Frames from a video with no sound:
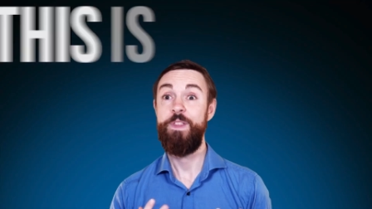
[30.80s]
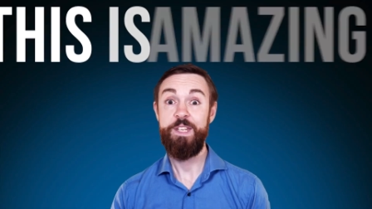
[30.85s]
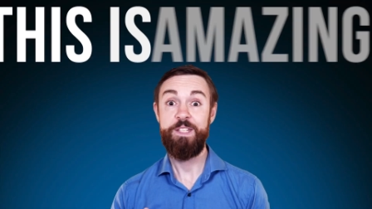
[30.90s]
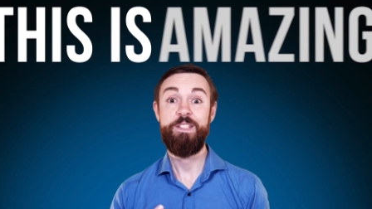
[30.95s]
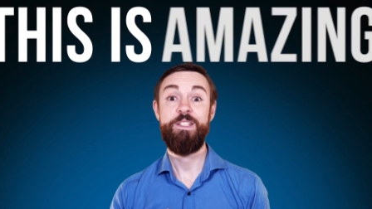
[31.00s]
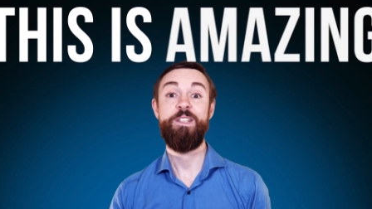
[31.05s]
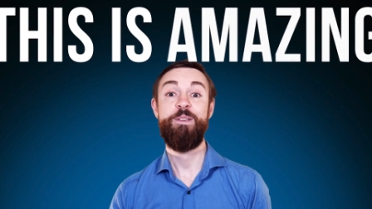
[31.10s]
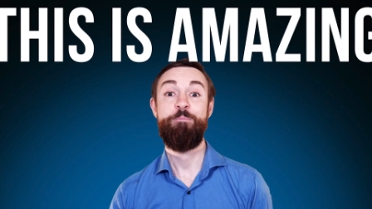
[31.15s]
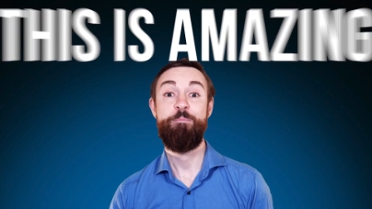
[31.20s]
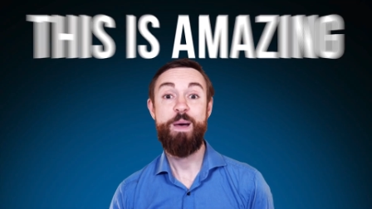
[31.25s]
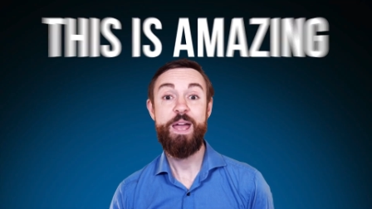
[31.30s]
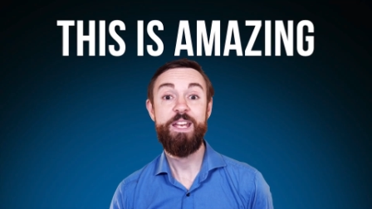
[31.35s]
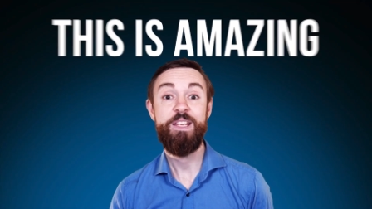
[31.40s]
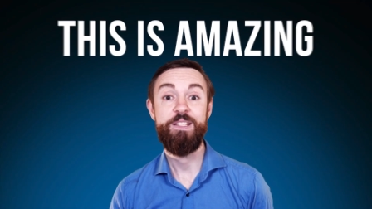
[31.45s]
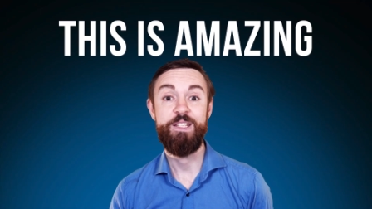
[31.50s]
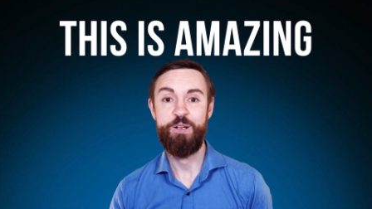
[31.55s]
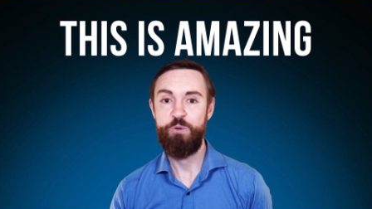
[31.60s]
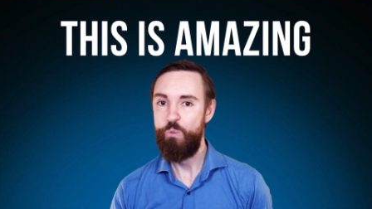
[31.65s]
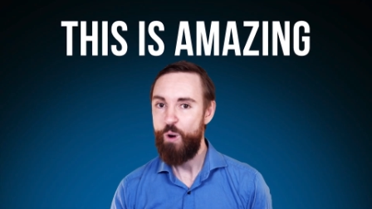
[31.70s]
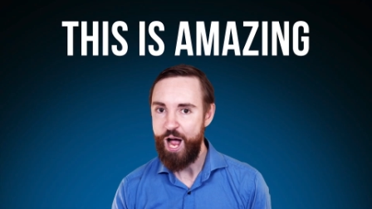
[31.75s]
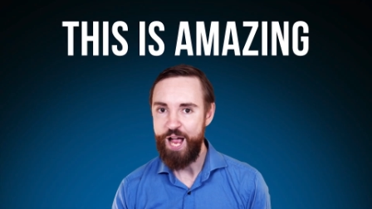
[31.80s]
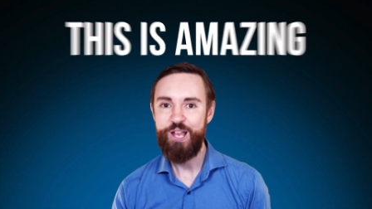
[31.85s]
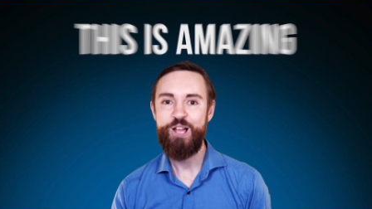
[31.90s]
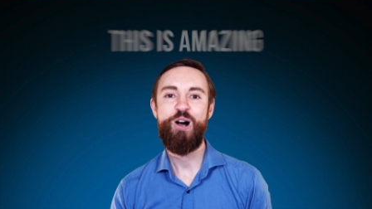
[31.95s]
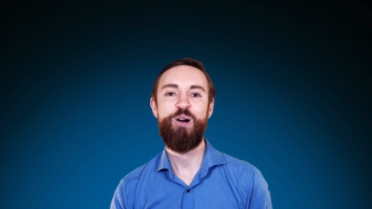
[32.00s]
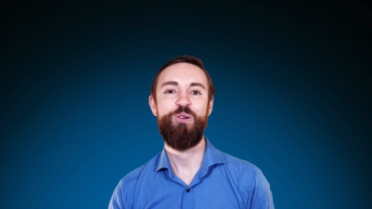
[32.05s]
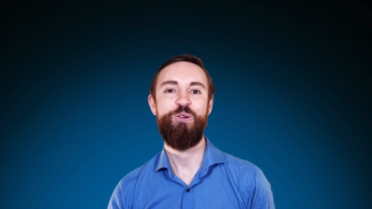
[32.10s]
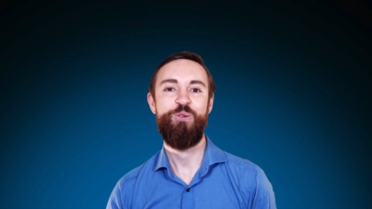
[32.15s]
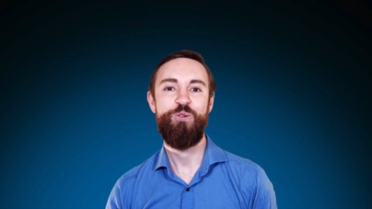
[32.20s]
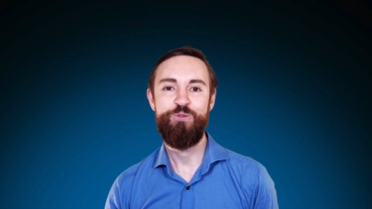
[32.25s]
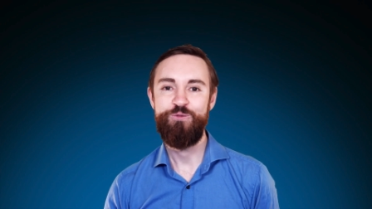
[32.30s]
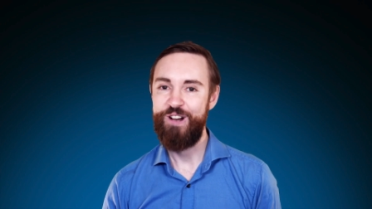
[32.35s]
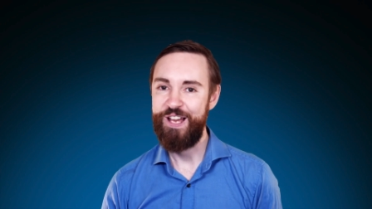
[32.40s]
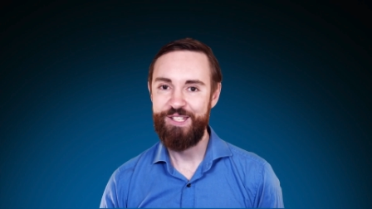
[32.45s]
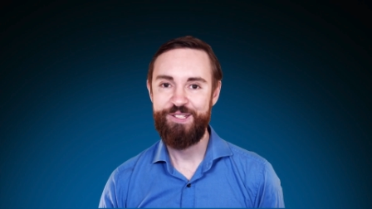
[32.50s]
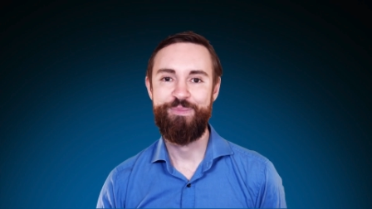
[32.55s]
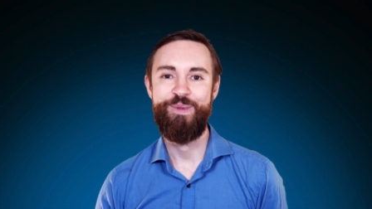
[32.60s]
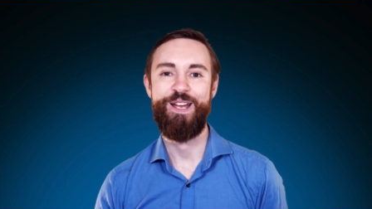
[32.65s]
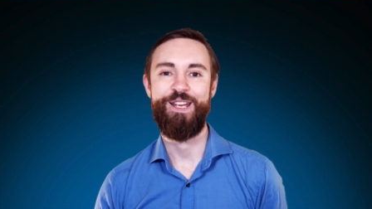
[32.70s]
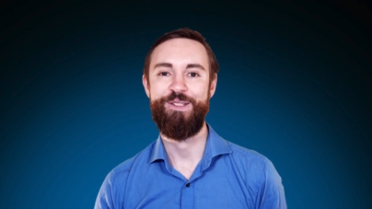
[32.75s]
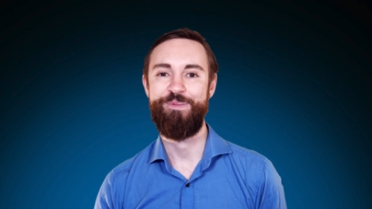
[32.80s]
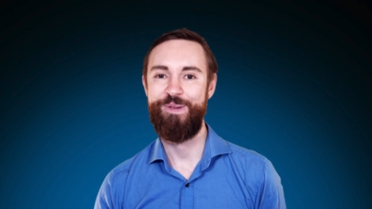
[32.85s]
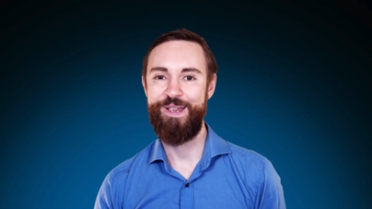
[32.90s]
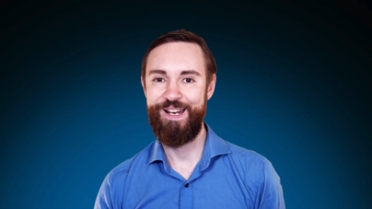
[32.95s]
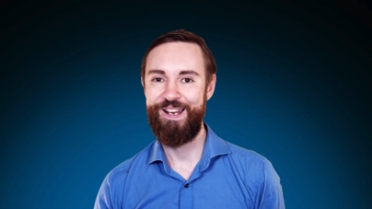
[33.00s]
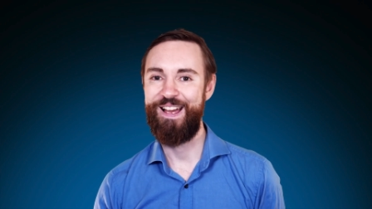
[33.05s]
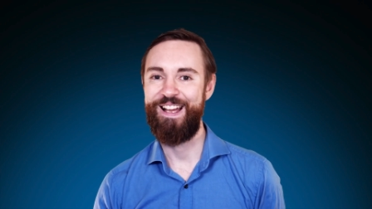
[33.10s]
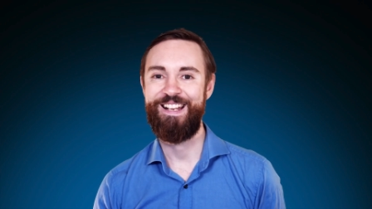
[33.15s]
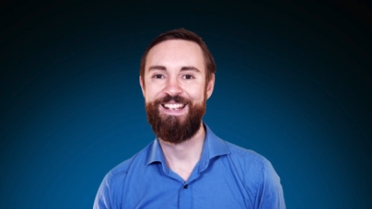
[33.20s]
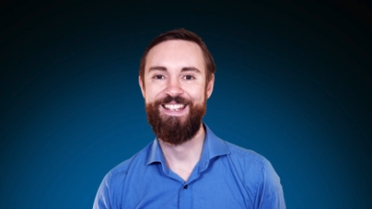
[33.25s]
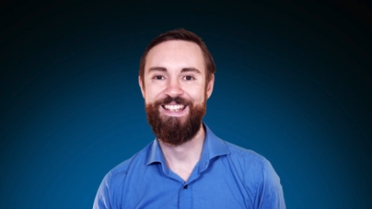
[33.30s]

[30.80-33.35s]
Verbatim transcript: "This is amazing, why can't all resumes be like